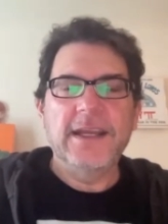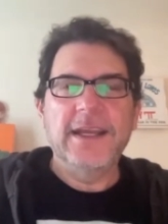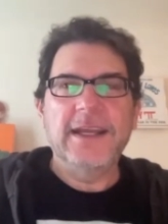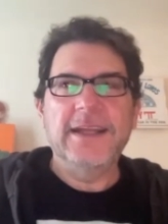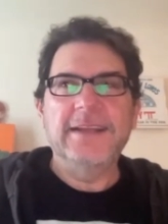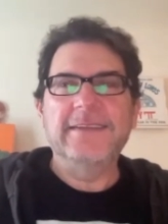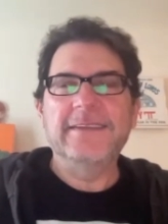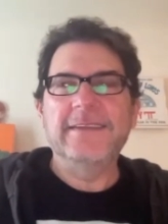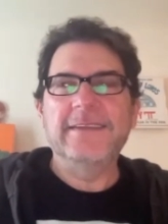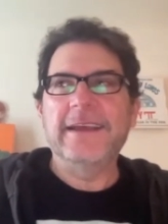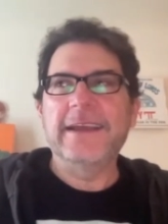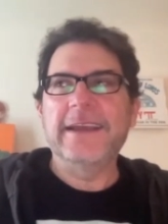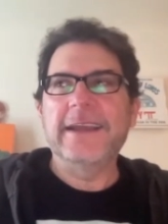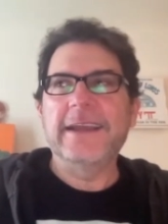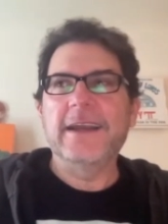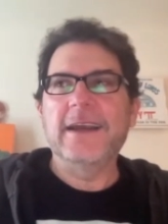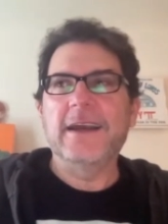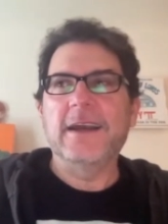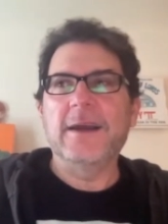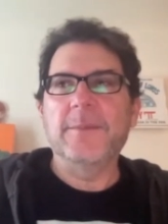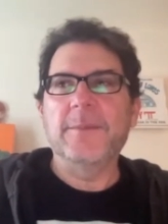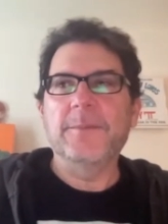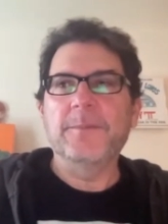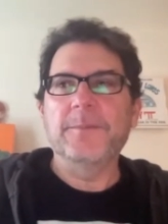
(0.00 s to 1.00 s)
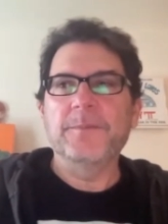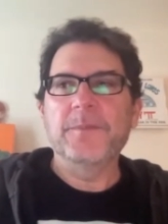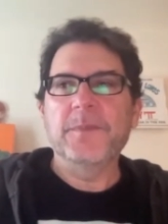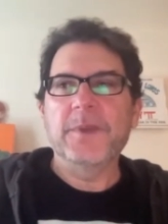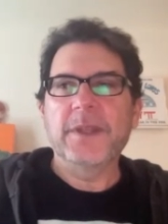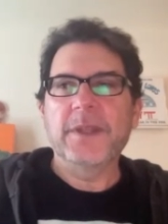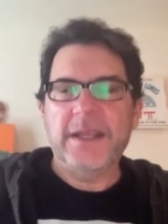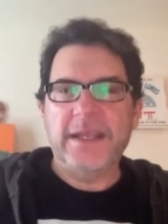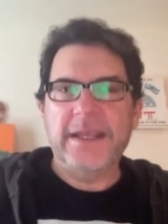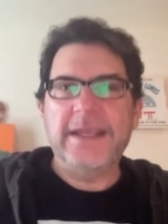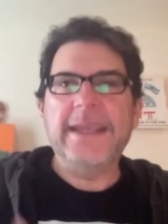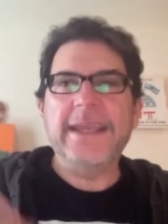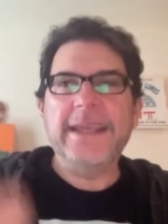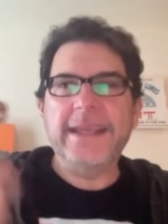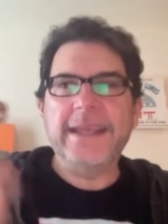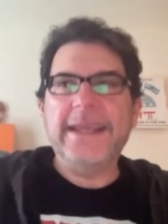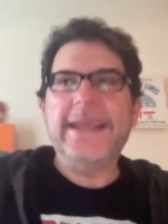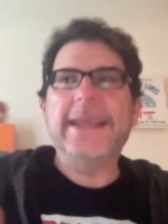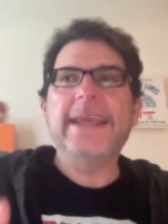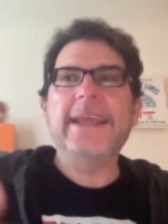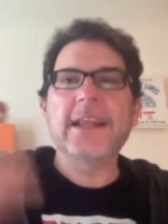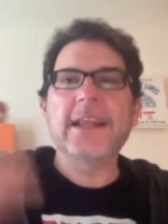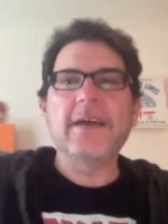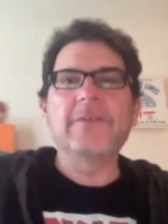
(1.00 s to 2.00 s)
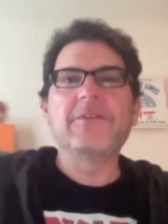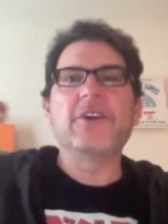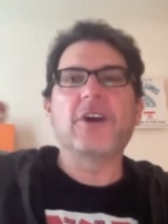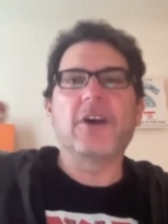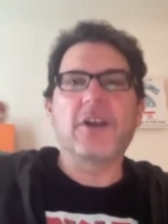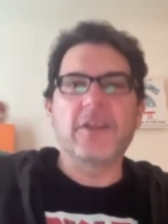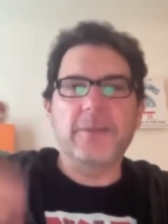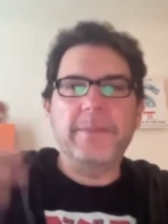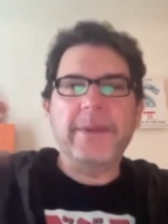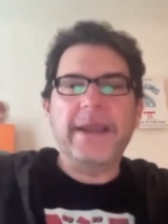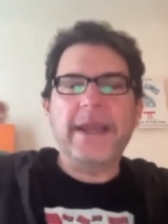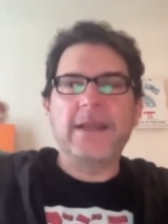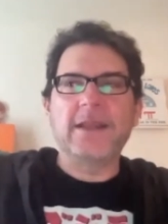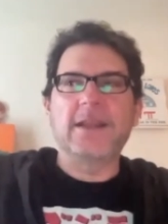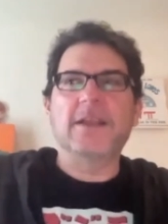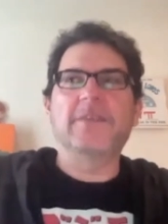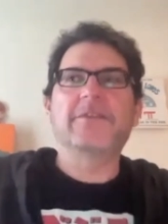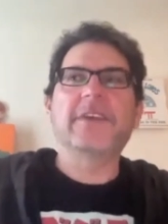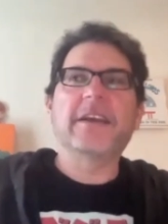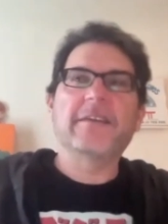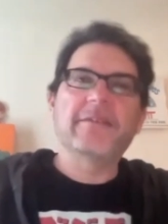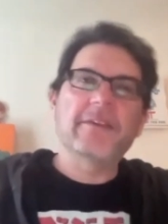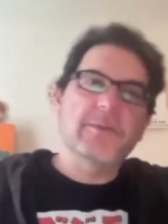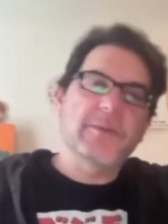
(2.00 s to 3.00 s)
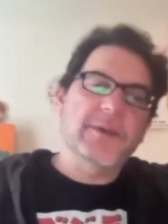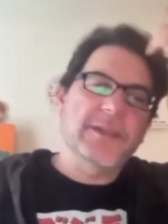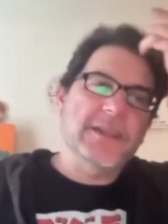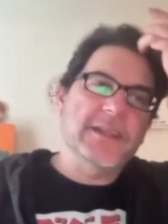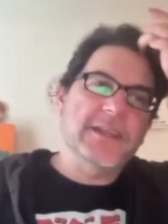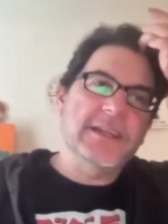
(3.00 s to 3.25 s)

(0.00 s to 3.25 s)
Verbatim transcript: it's like, um, he he loves all, the band loves everyone.